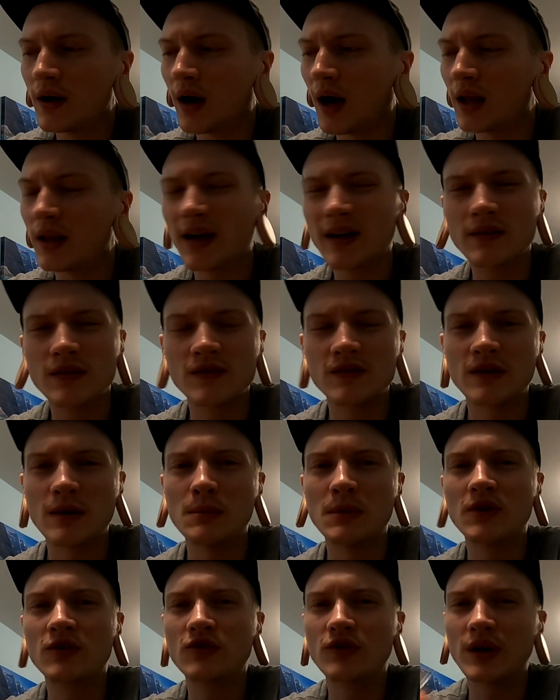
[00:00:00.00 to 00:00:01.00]
I like the
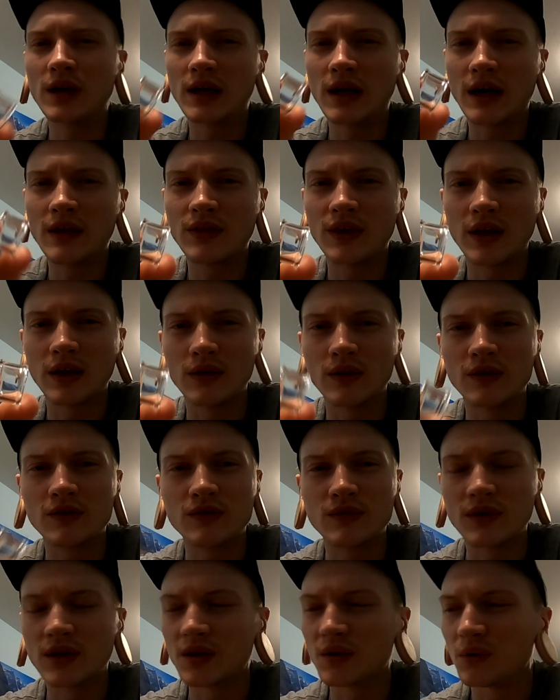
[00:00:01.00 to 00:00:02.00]
symmetry and I think it
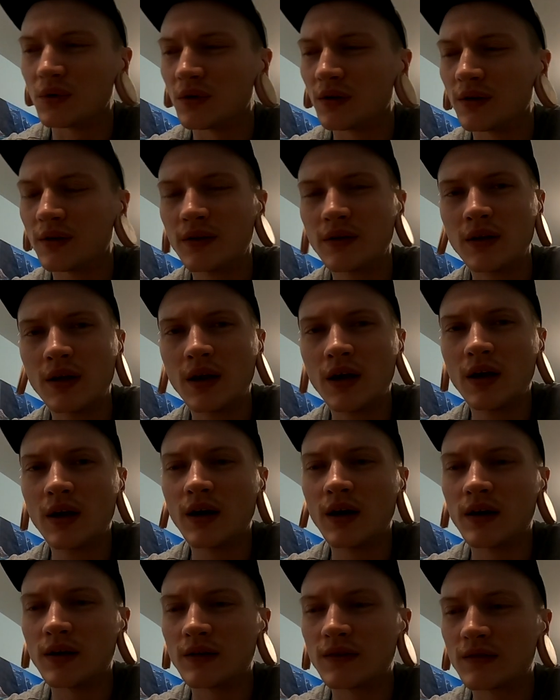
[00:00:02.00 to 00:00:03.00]
looks really cool.
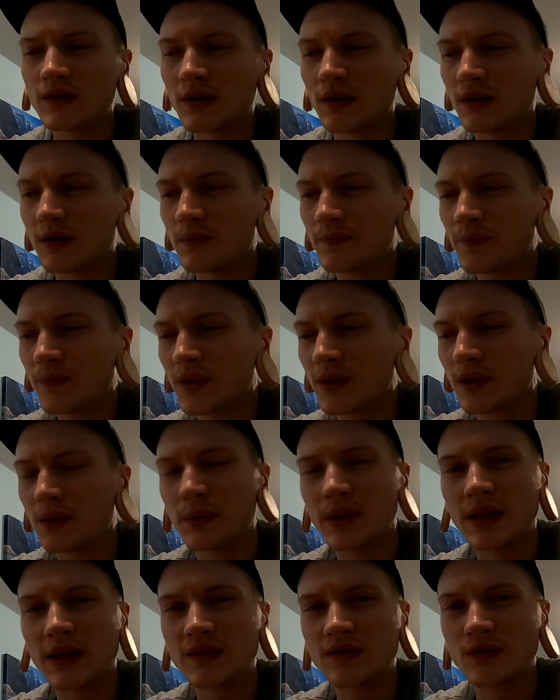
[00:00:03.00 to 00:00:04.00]
And it's a little
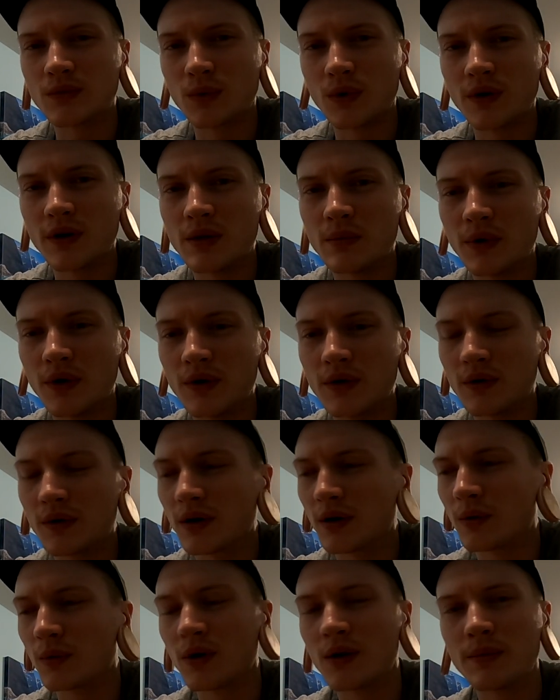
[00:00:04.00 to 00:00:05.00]
bit less to worry about. You don't
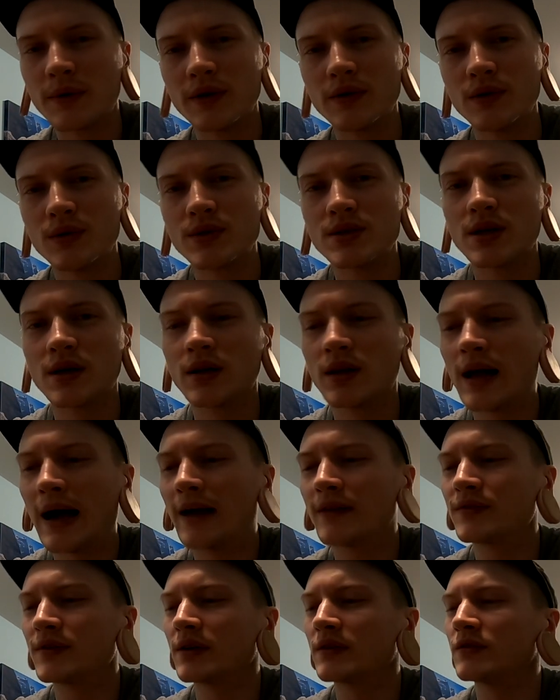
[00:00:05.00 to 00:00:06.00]
got to worry about losing
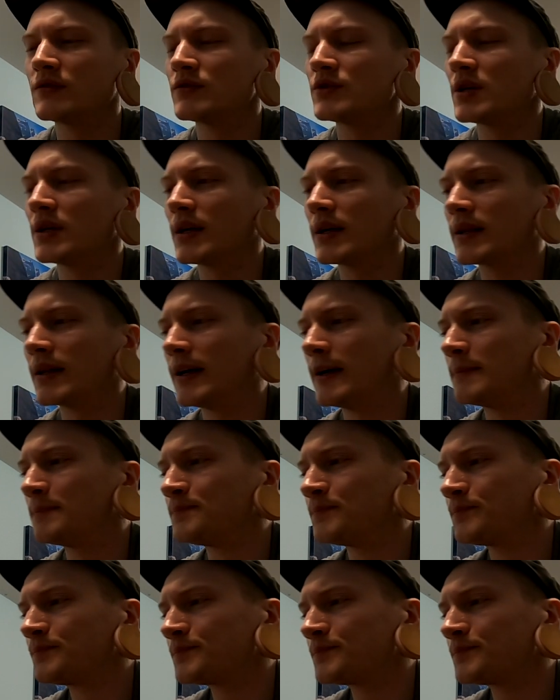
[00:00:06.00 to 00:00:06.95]
elastics and shit like that.